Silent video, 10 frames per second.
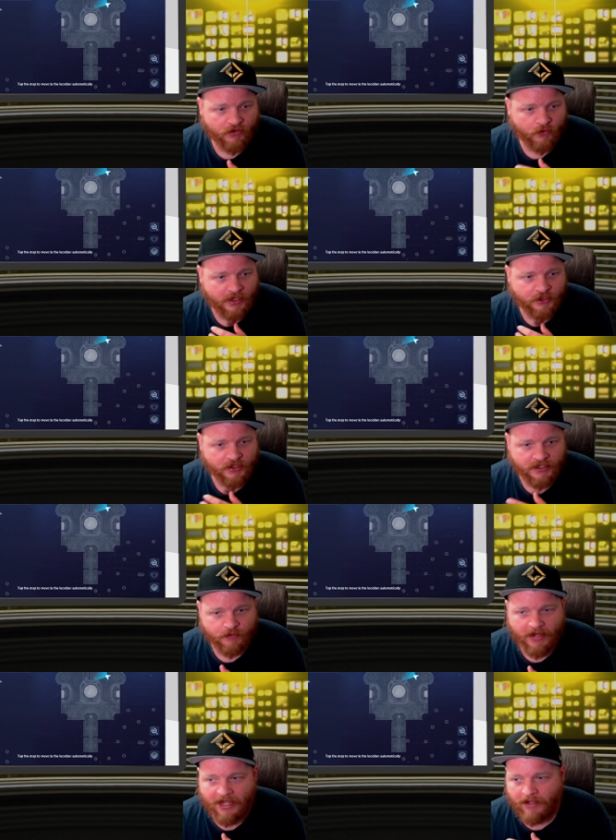through each of these
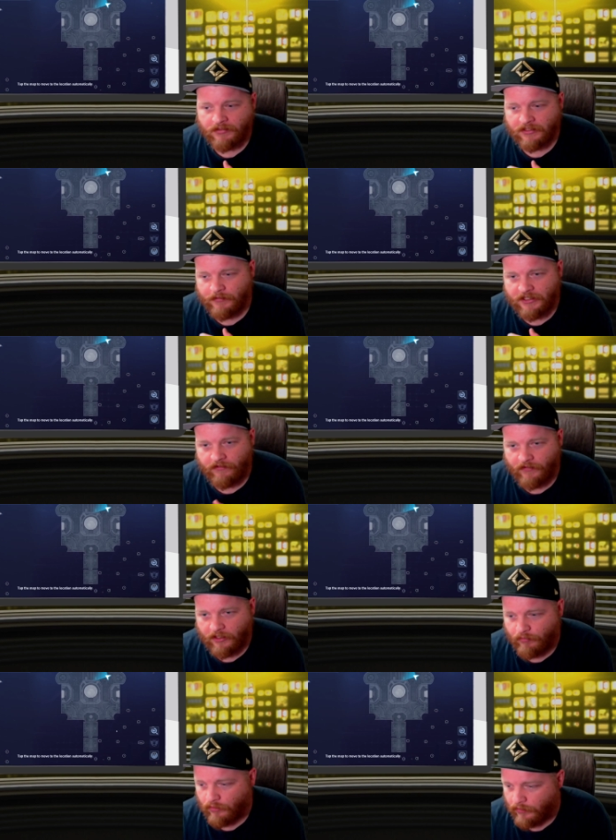maps. Let me see if I
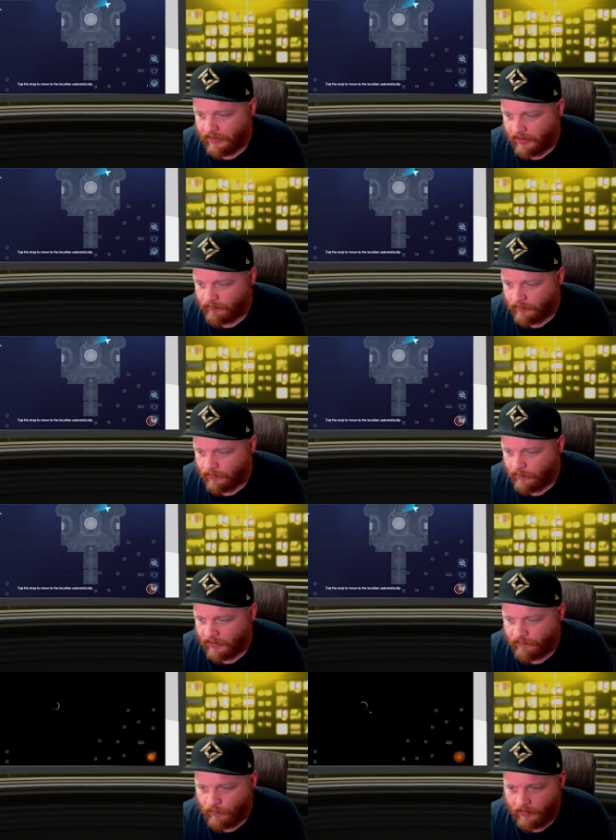can pull one up real
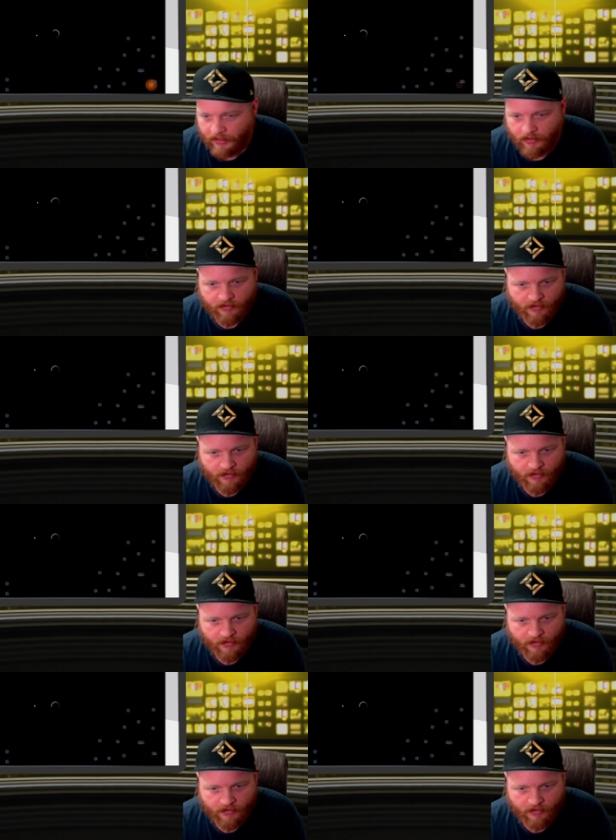quick for you.